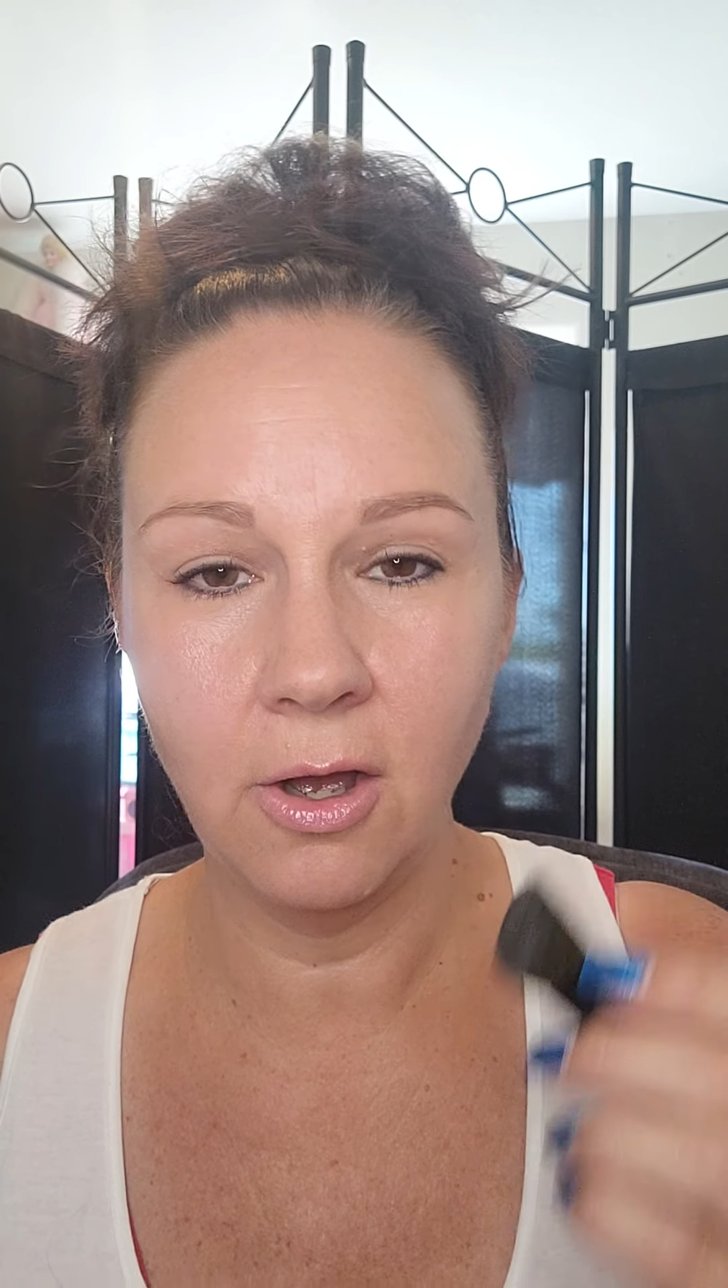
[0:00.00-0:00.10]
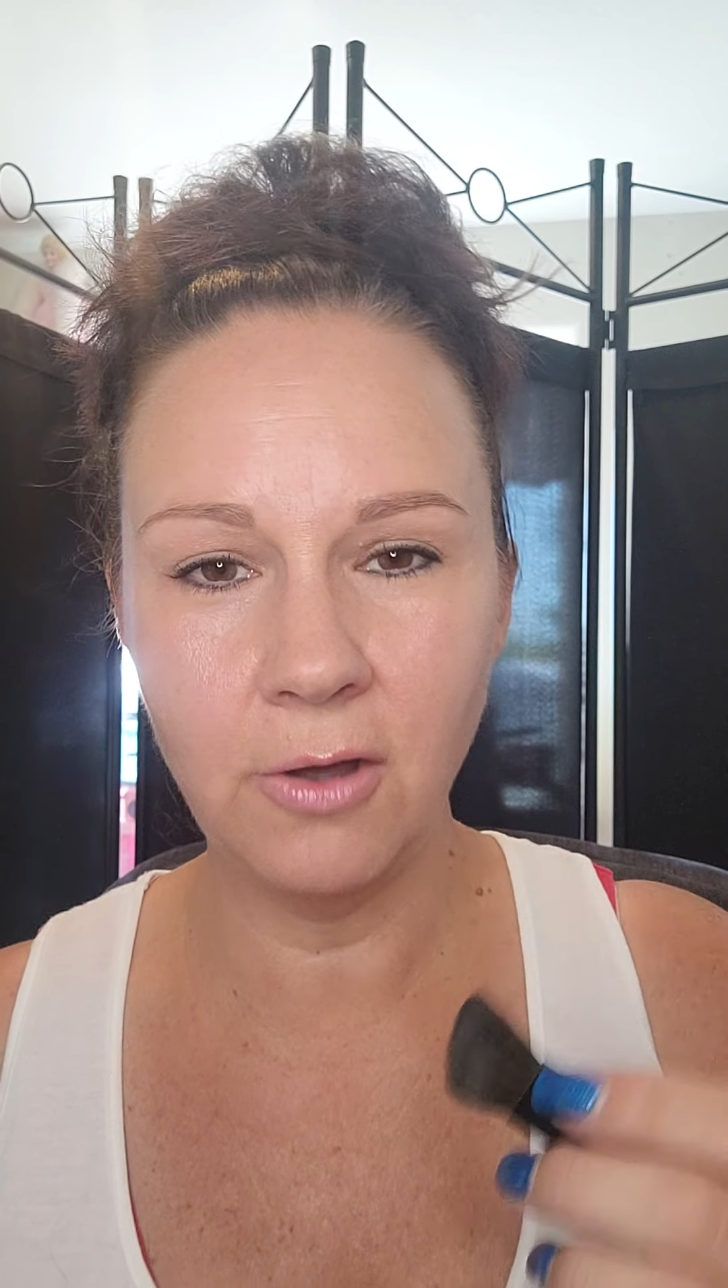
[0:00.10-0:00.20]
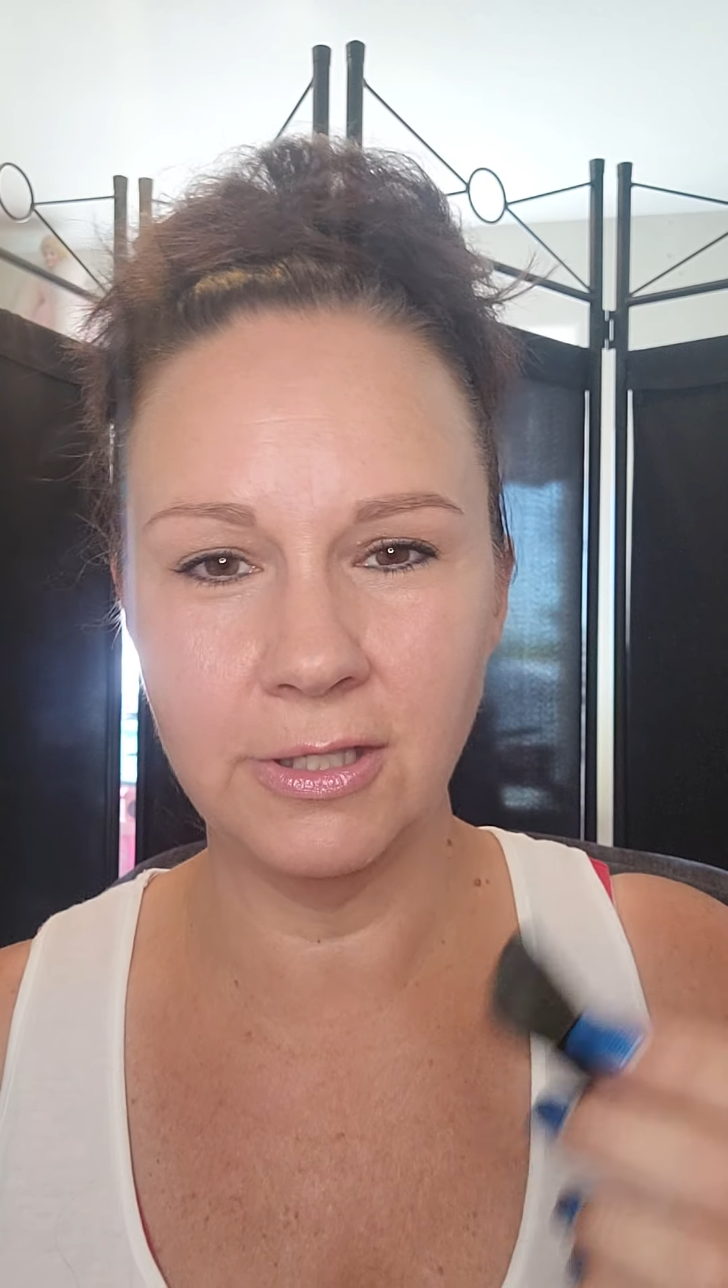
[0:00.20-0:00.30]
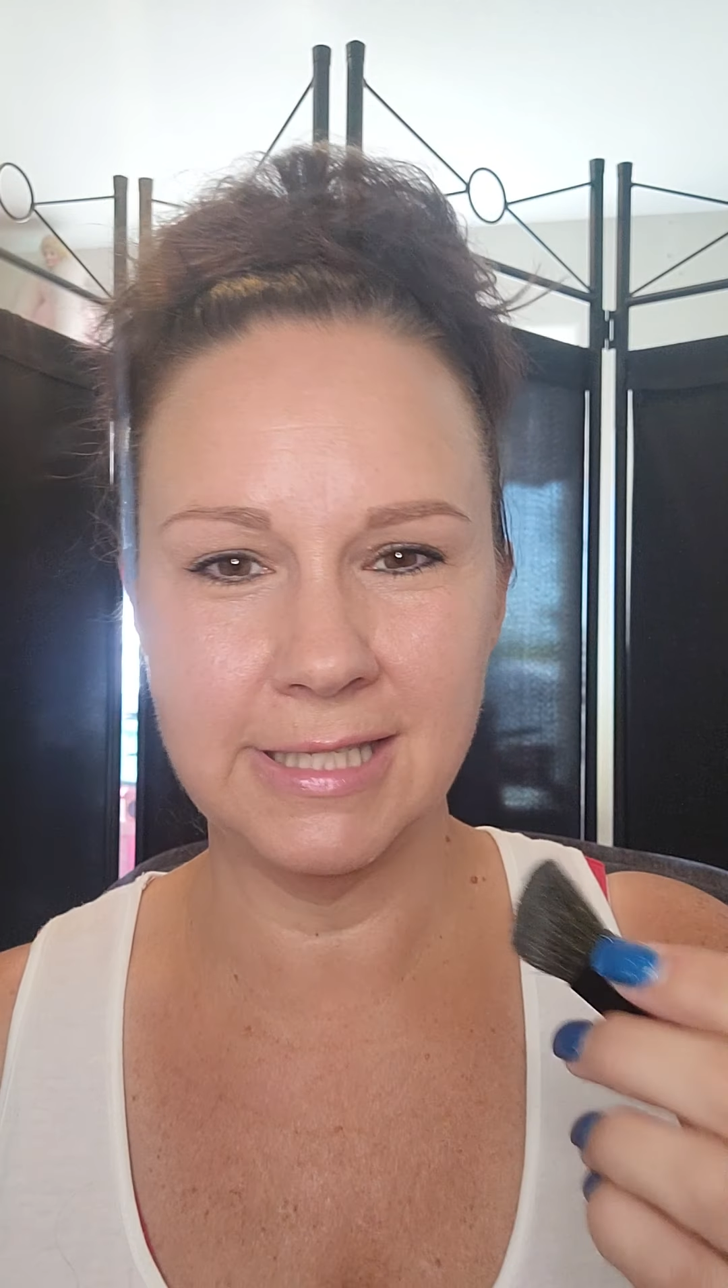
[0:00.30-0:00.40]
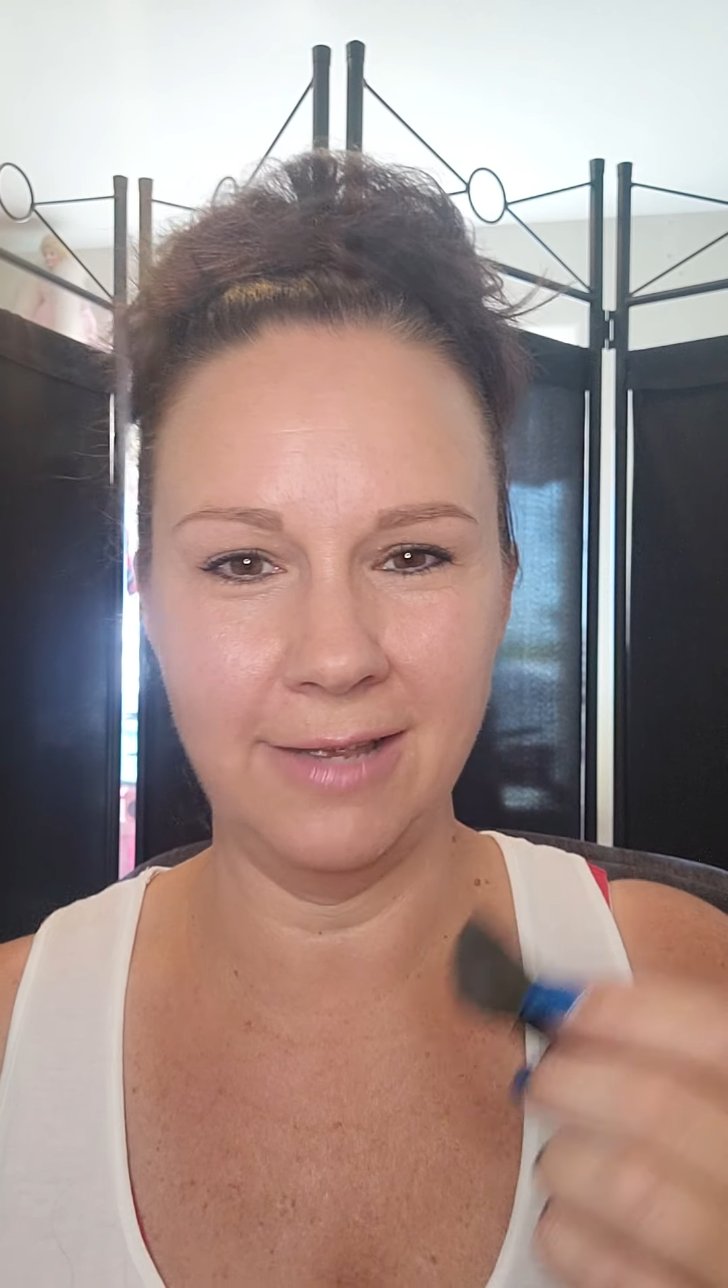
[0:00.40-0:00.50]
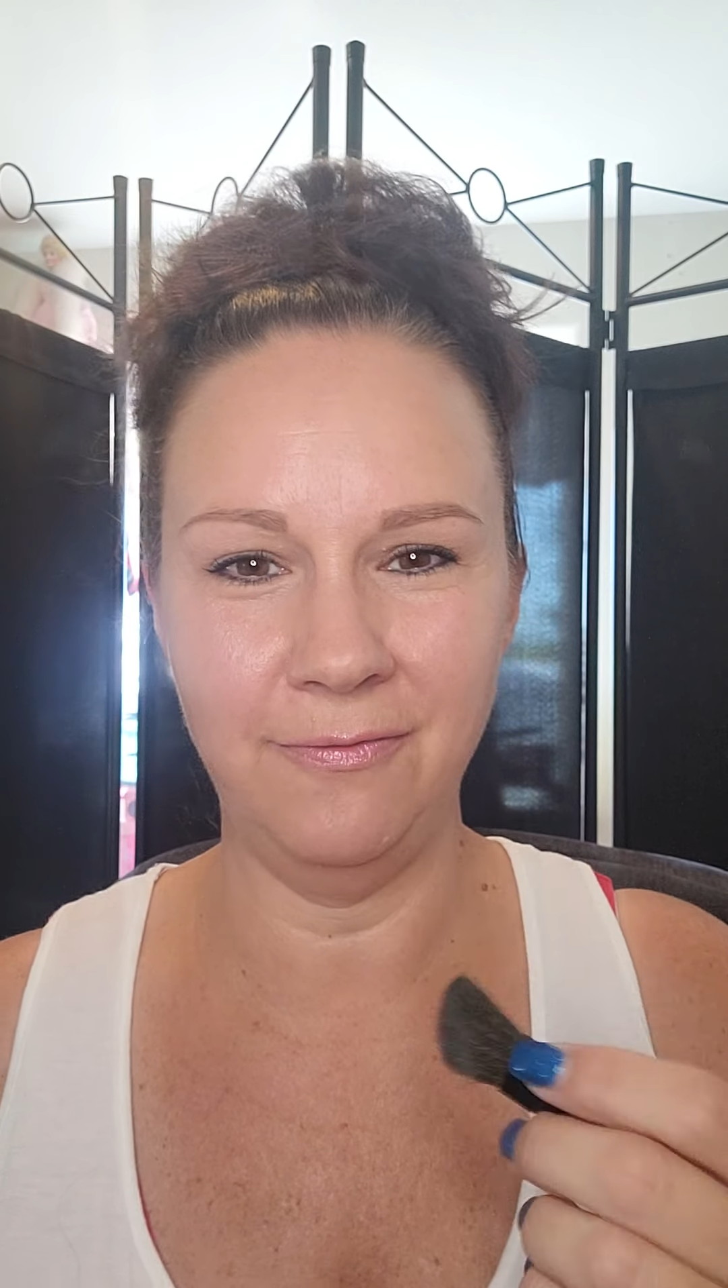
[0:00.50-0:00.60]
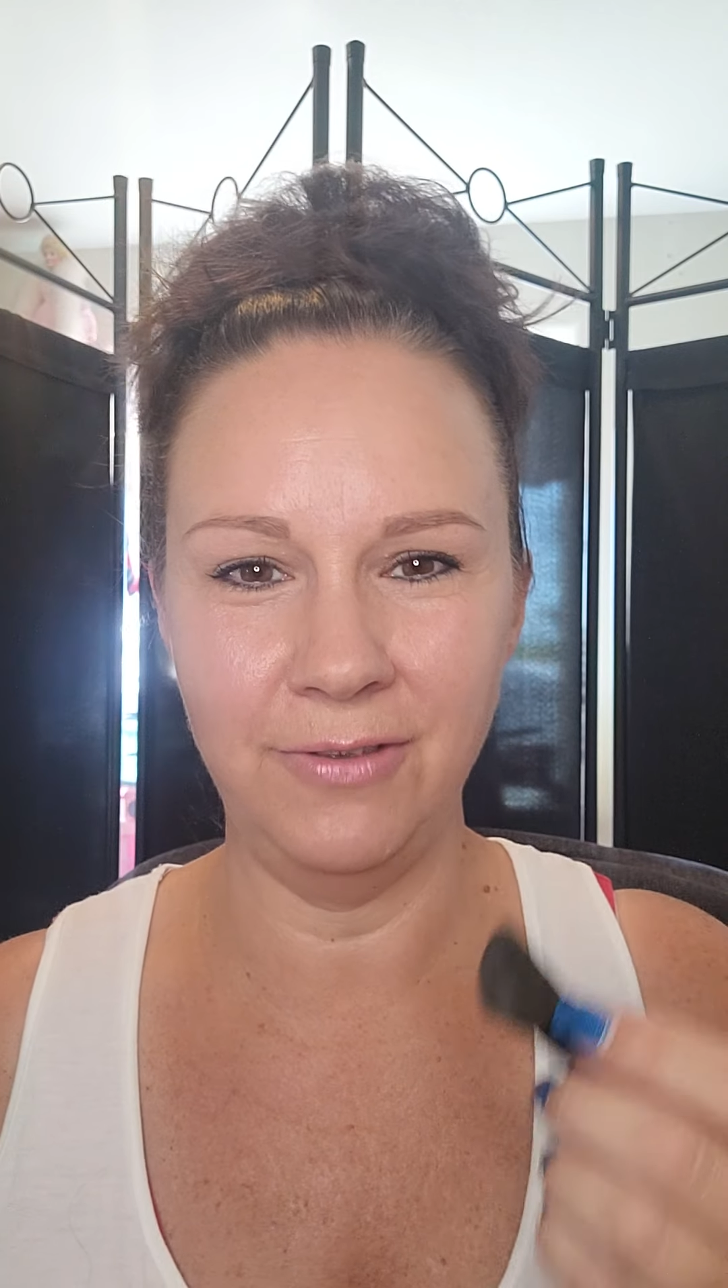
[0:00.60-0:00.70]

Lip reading: Oh, it looks like a